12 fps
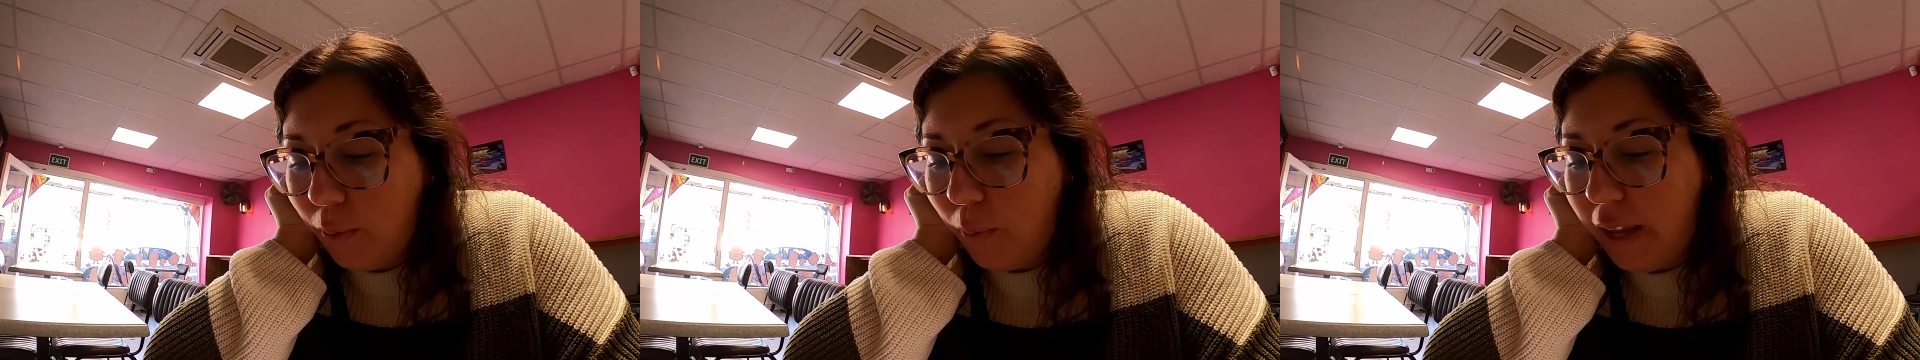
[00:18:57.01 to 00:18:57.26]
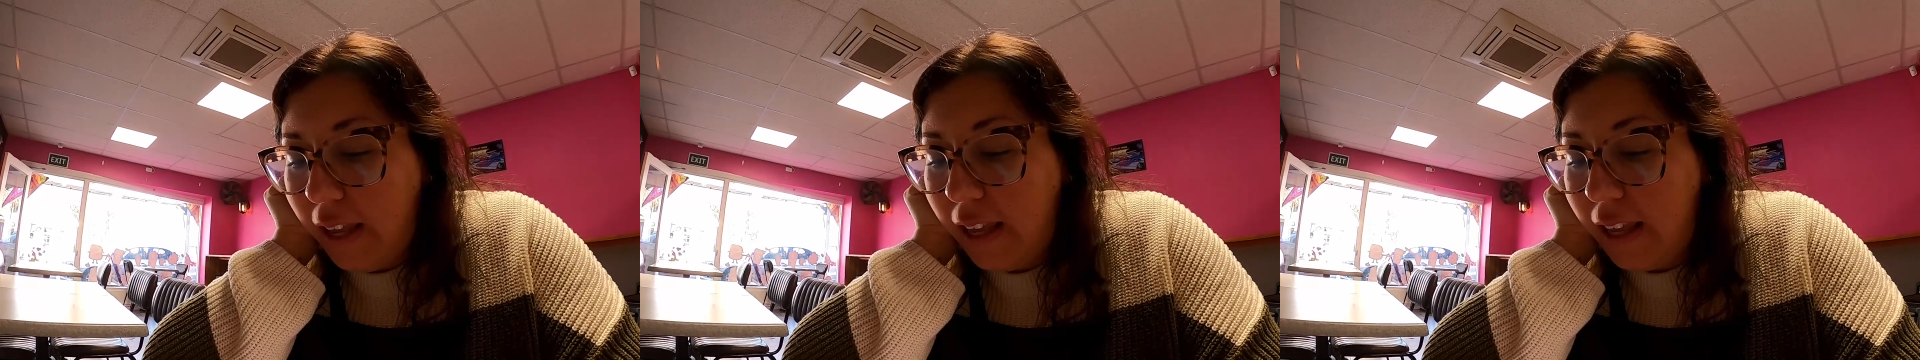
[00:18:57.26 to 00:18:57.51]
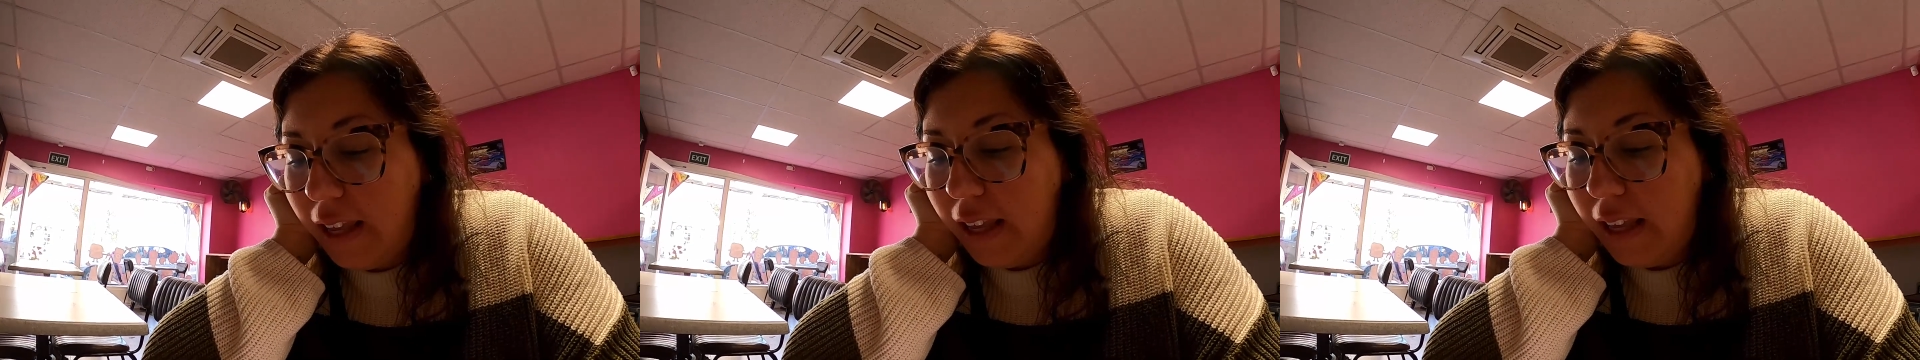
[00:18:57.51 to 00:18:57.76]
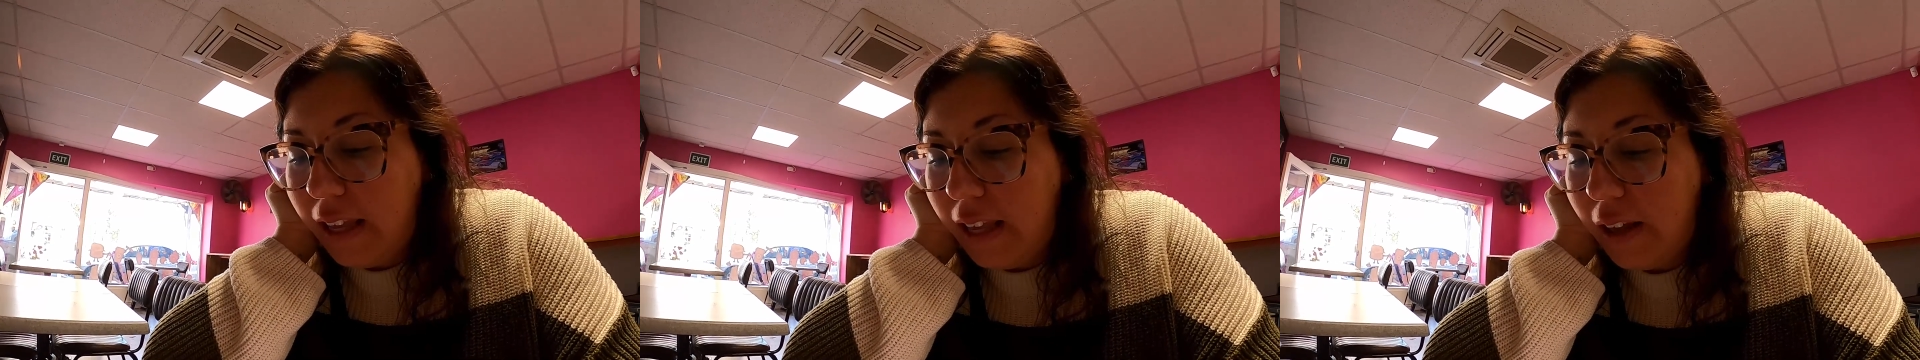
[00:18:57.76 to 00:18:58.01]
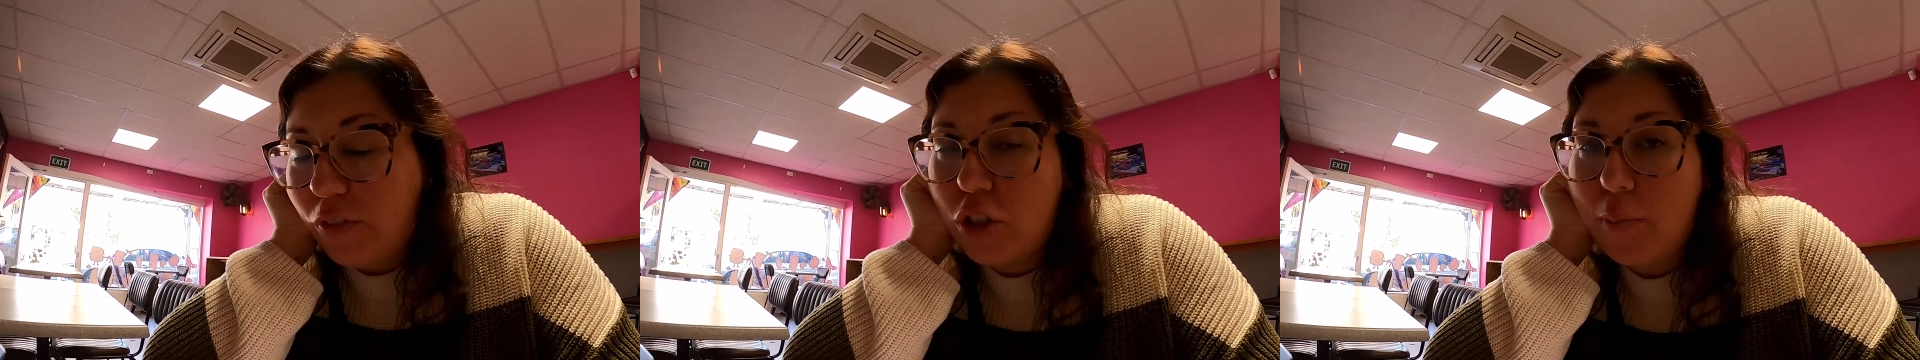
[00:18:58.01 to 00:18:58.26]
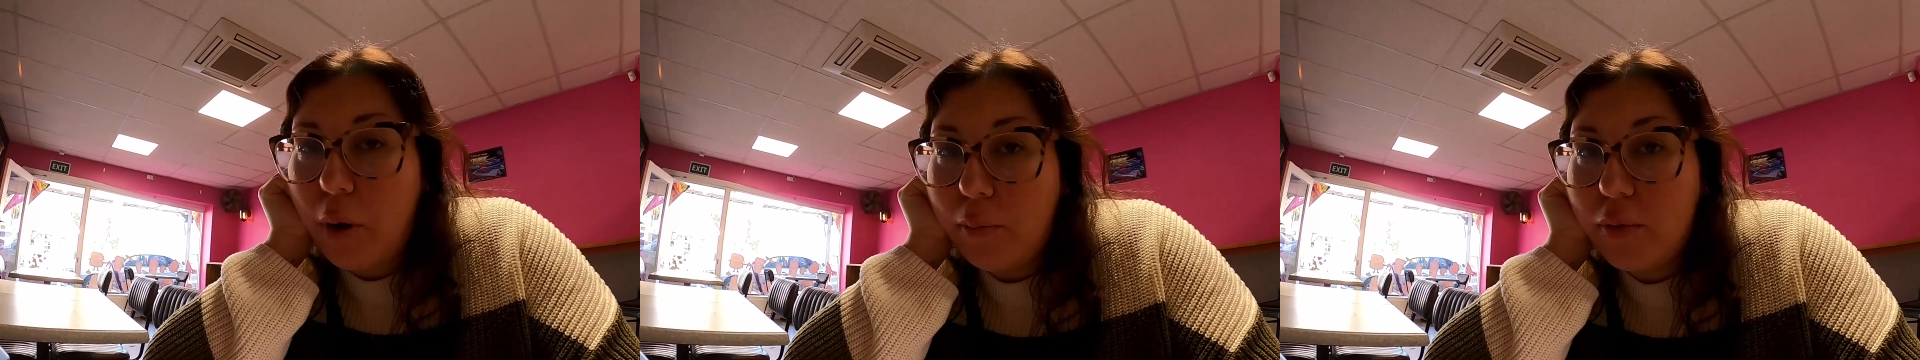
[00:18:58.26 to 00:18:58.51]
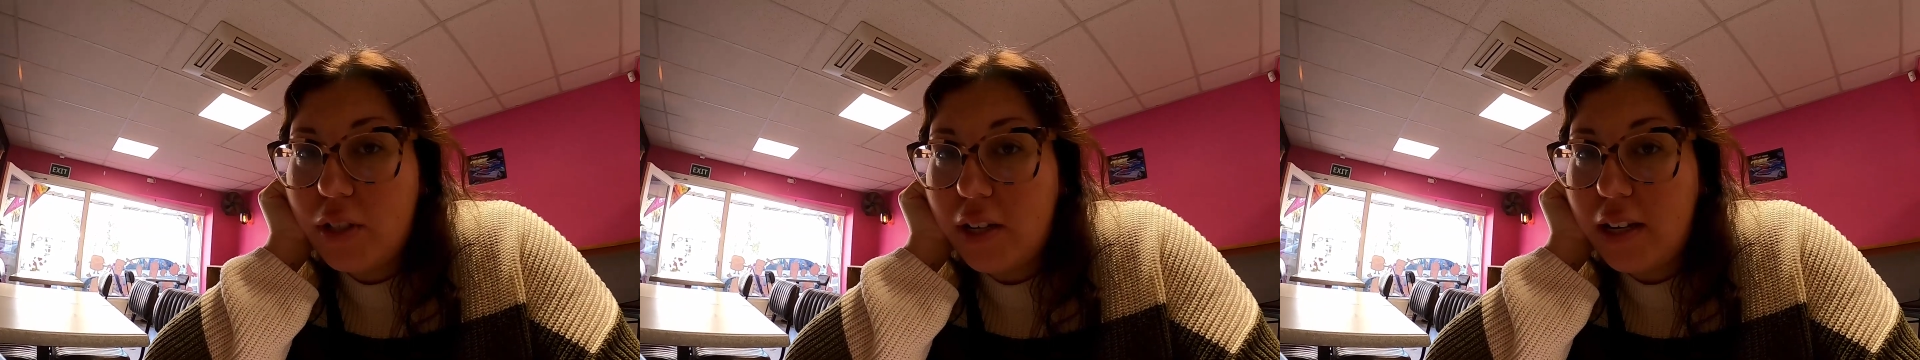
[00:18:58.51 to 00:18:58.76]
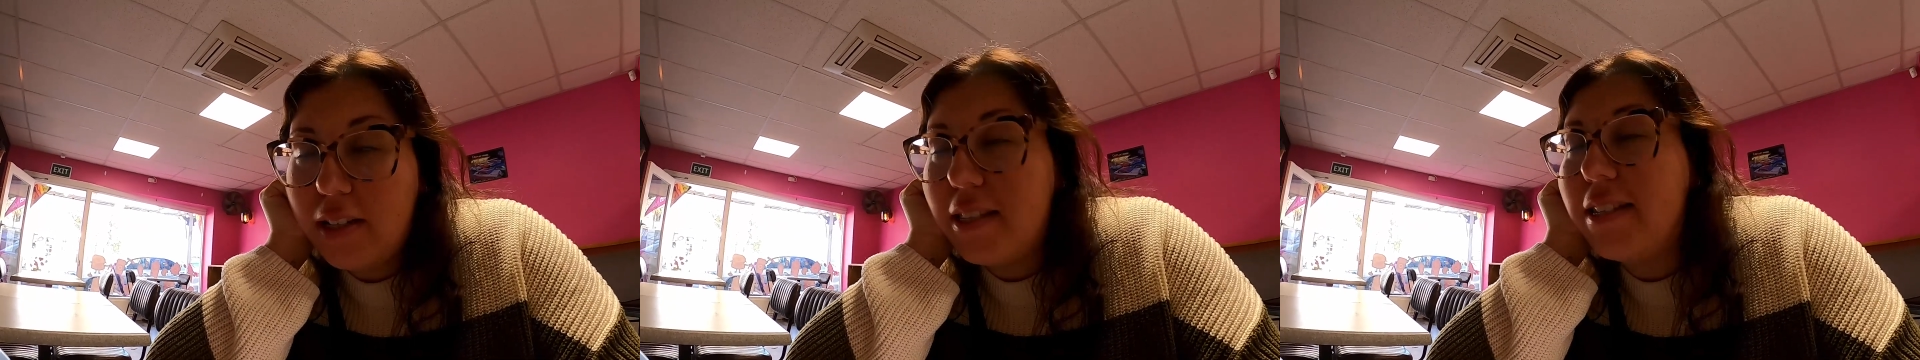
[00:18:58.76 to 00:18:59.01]
We have just popped
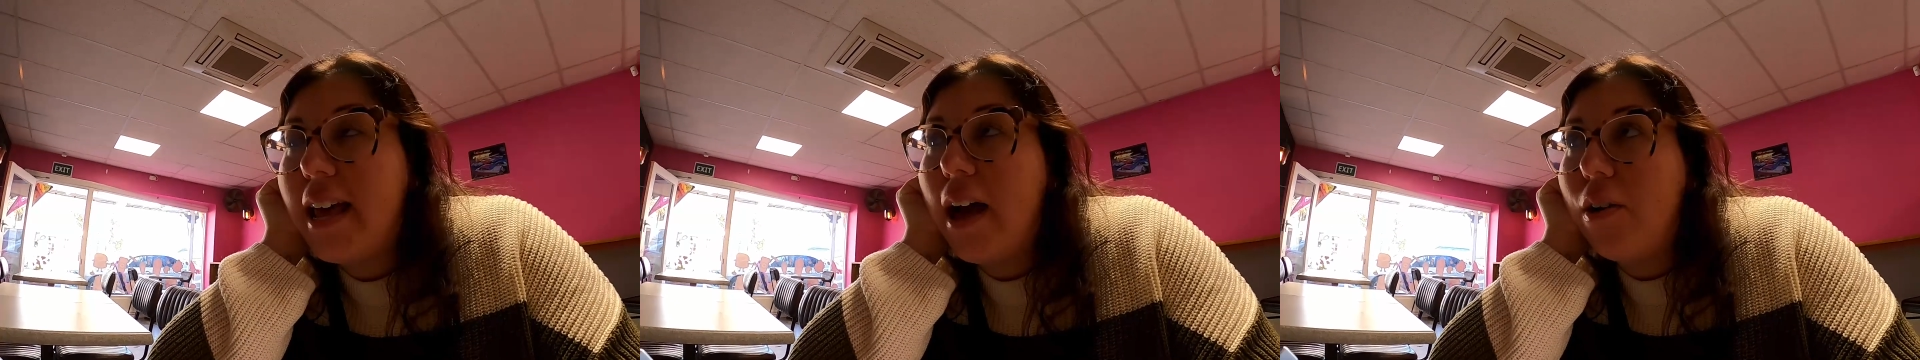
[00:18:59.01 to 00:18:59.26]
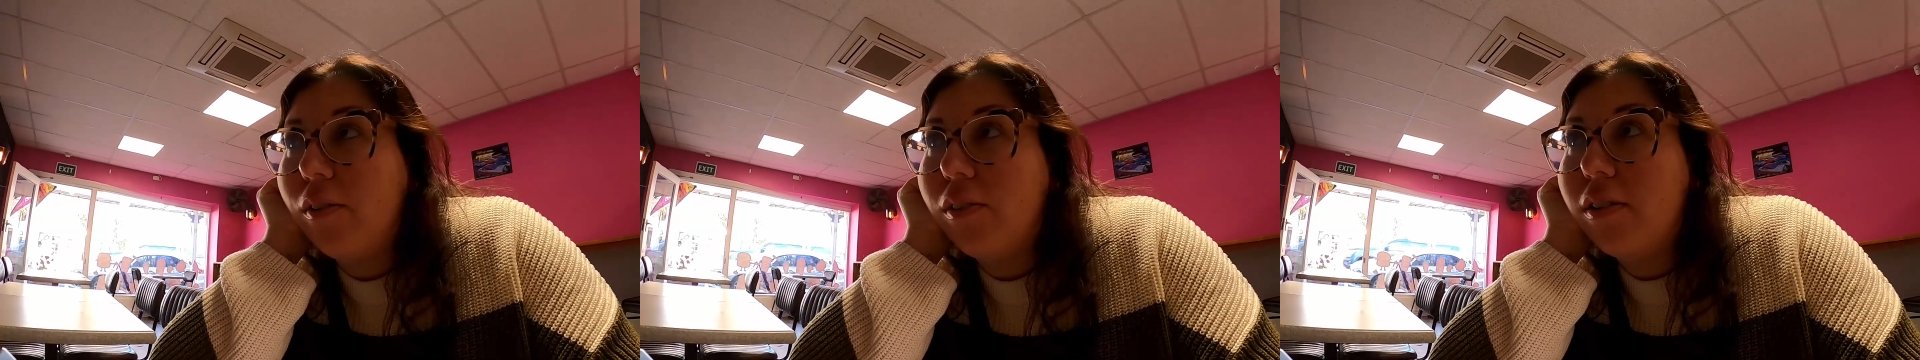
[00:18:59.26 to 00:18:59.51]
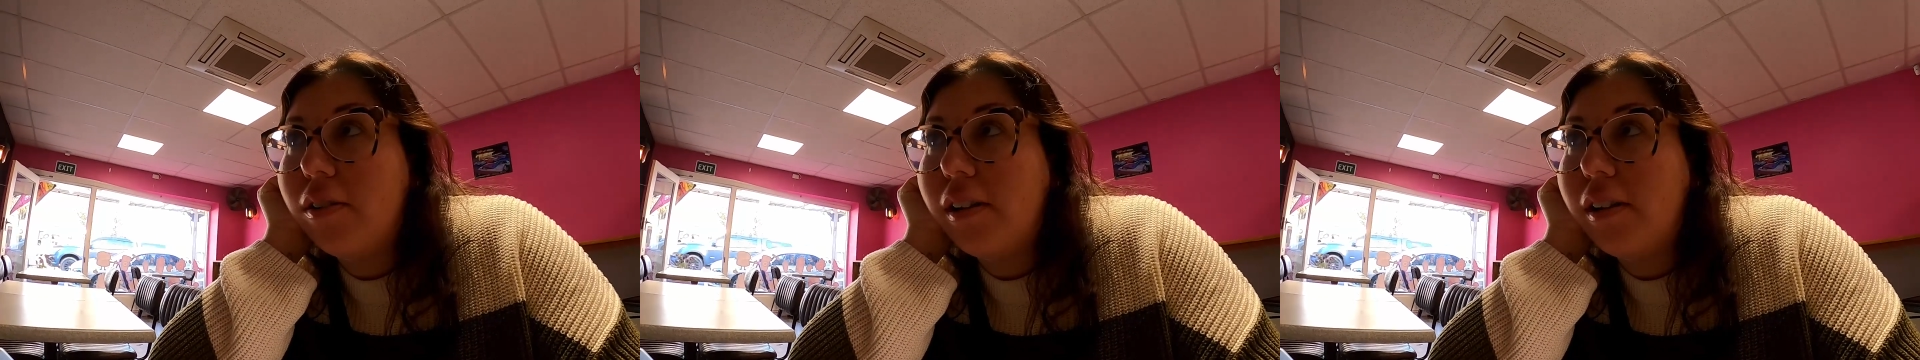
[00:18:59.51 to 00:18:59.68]
into the town